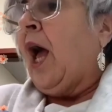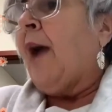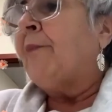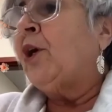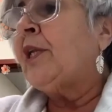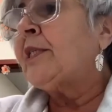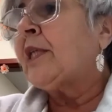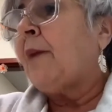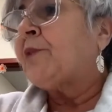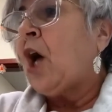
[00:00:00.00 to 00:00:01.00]
I'm going to
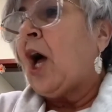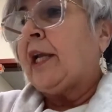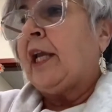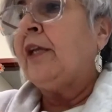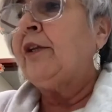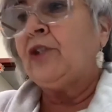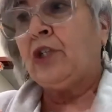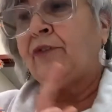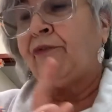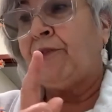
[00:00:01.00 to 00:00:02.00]
stop talking
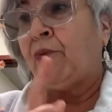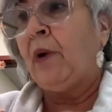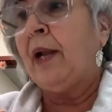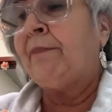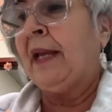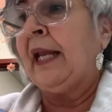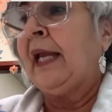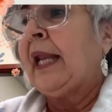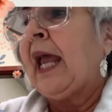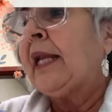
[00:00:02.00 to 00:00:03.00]
just for 1
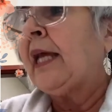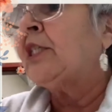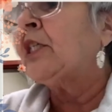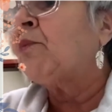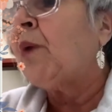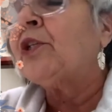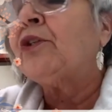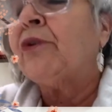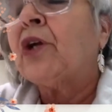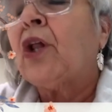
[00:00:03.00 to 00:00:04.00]
minute, and I just want
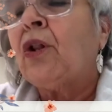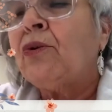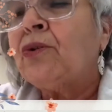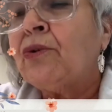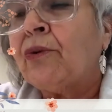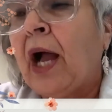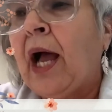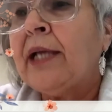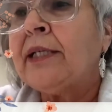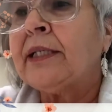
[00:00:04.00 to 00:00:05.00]
you to close your
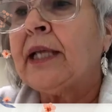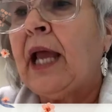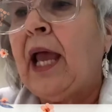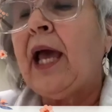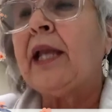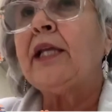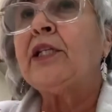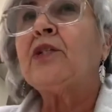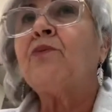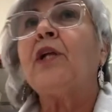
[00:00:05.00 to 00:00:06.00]
eyes, and I just